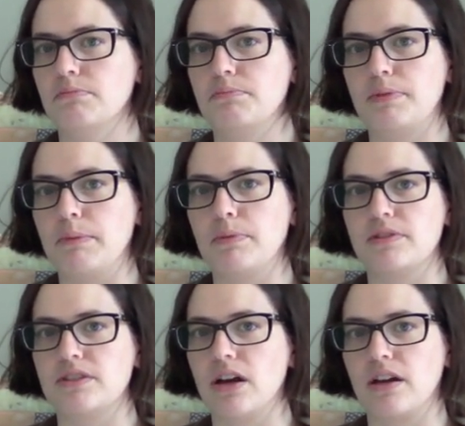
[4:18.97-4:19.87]
people
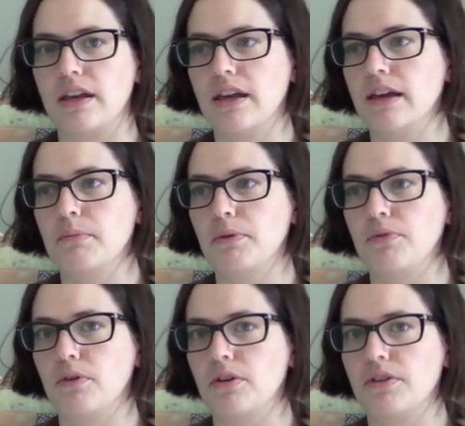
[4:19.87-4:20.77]
talking
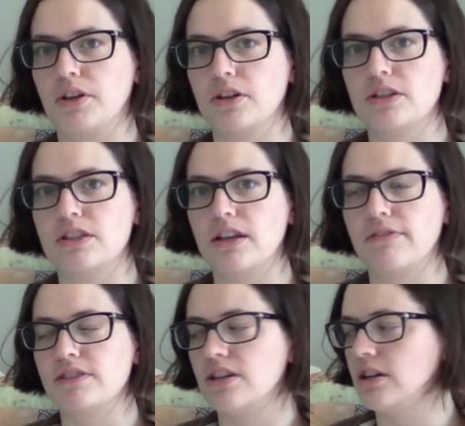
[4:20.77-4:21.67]
before the good stuff
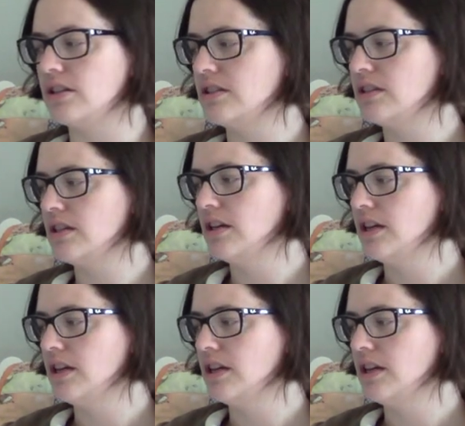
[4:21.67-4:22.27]
starts?